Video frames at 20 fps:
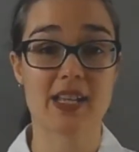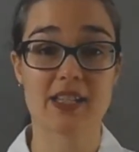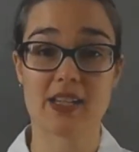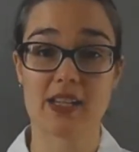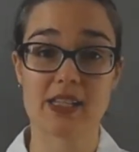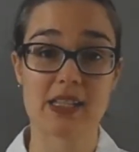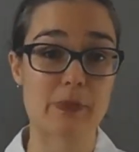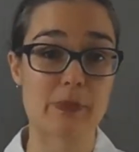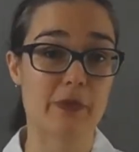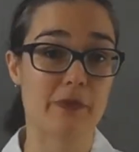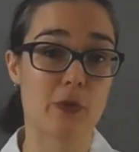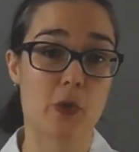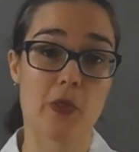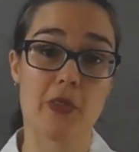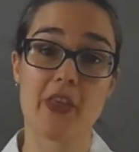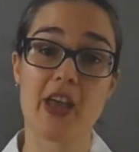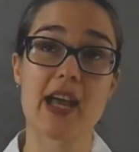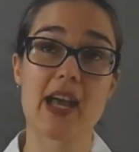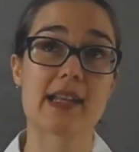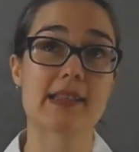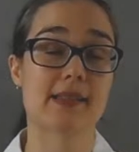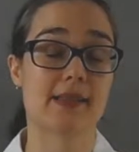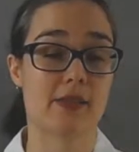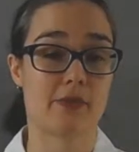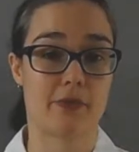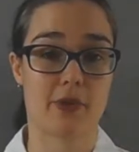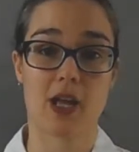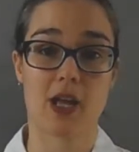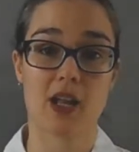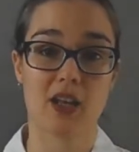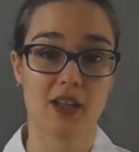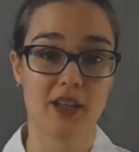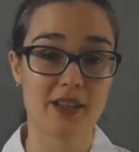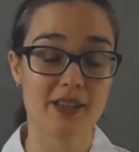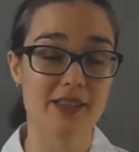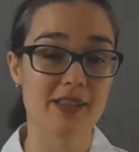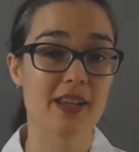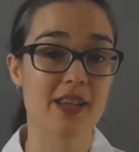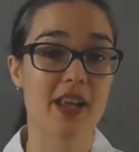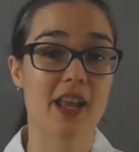as I said before, thousands of
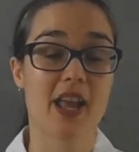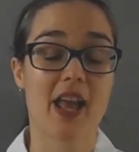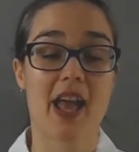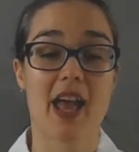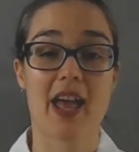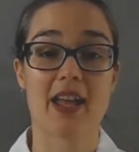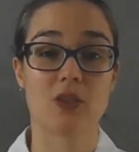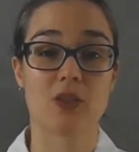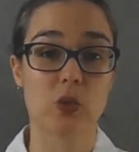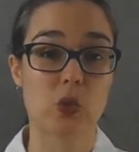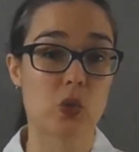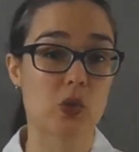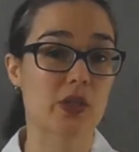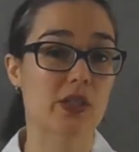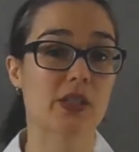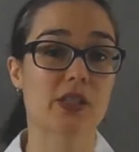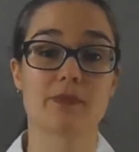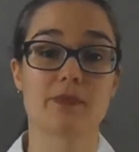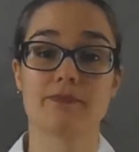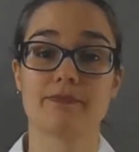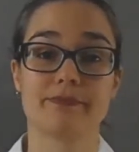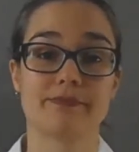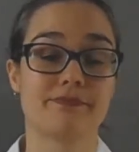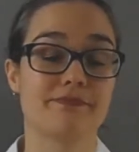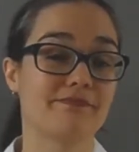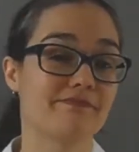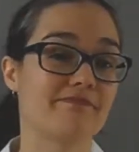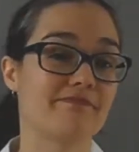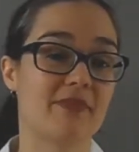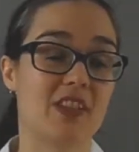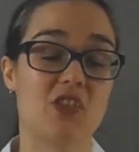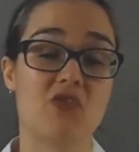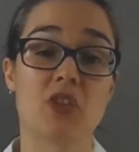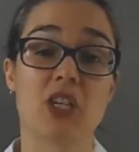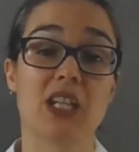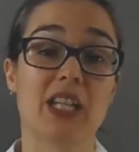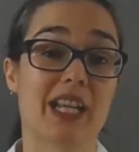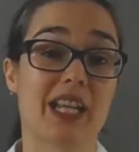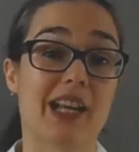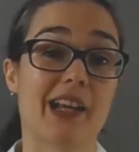colours and looks, you
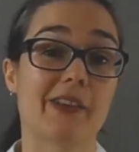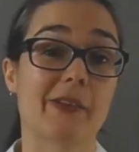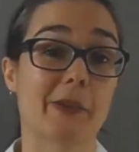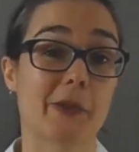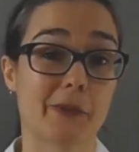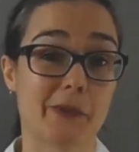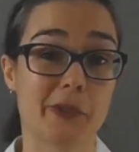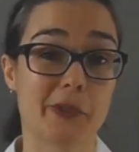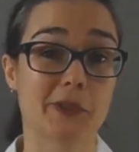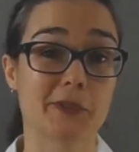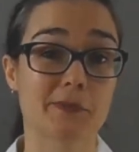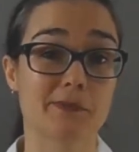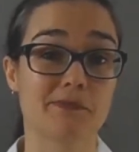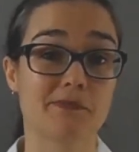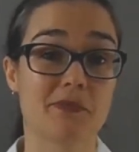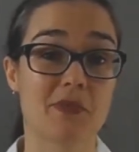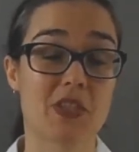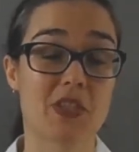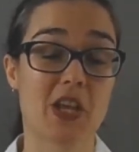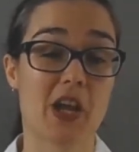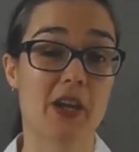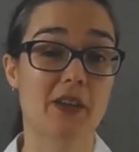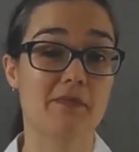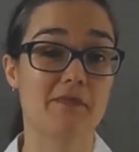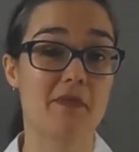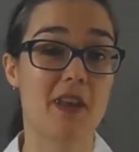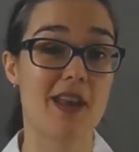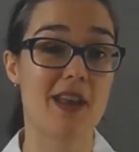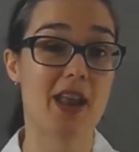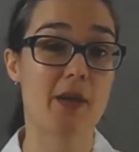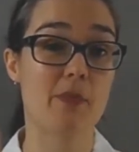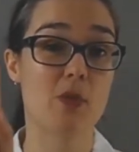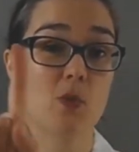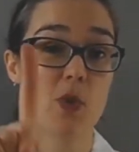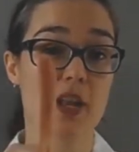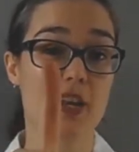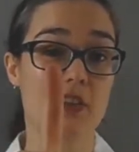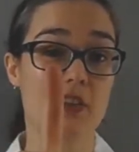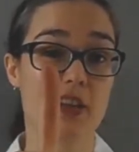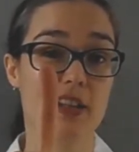really can't go wrong. So, number
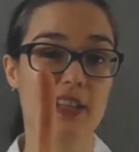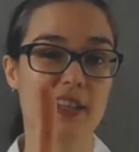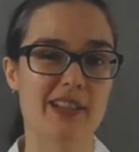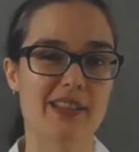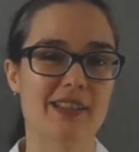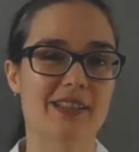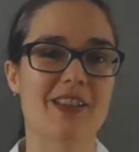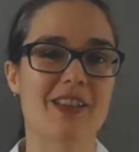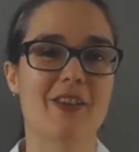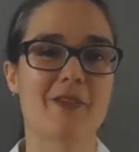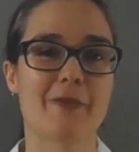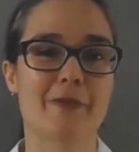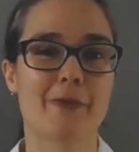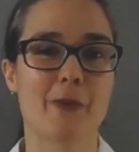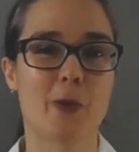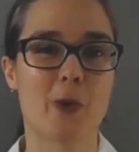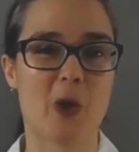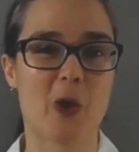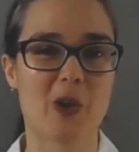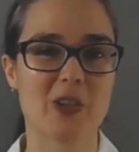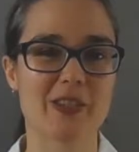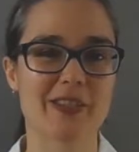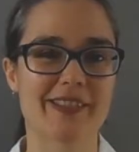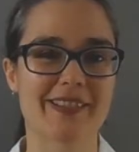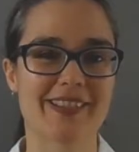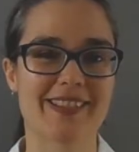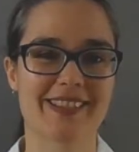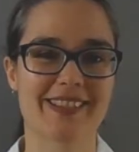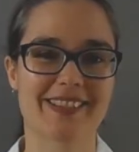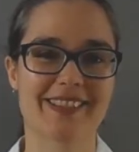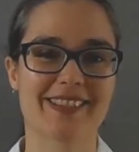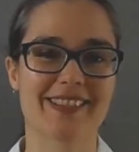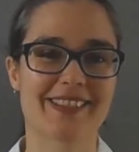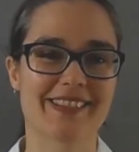1 on our list for cost.